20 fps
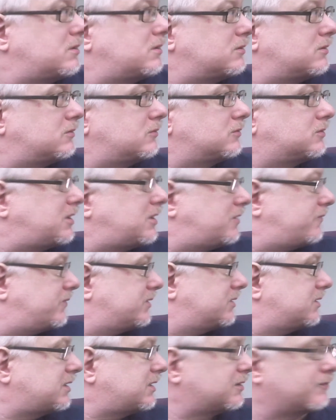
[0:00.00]
not
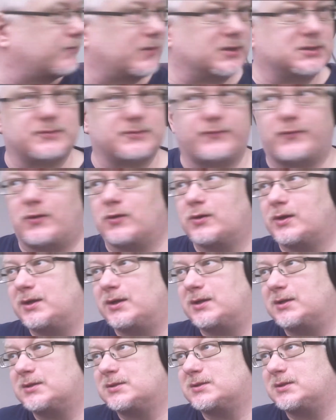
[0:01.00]
having that much fog in
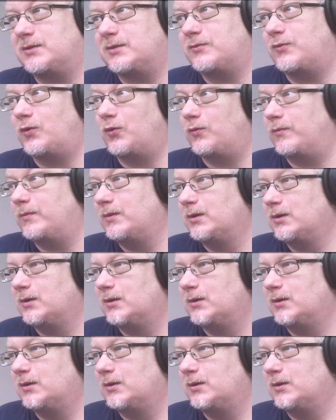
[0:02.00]
this room.